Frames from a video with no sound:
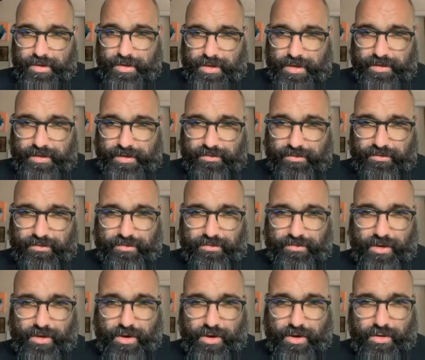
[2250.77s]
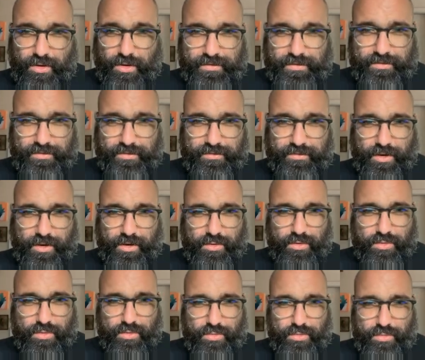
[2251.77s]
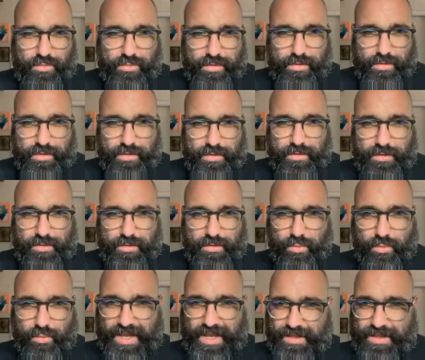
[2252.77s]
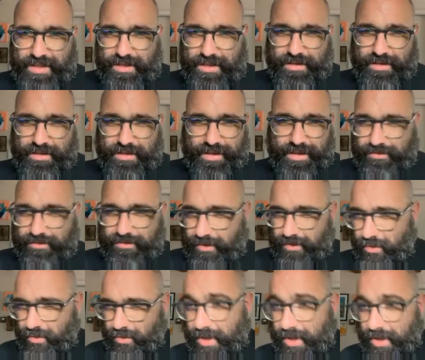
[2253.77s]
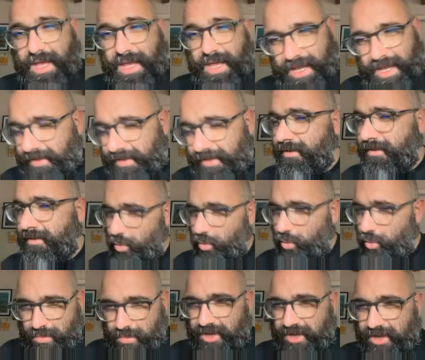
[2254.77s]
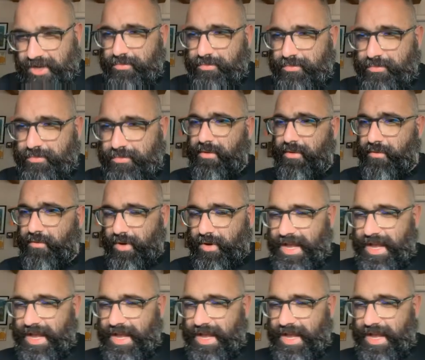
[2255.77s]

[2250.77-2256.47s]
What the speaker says: It's so wait, it's like so it was much better before. It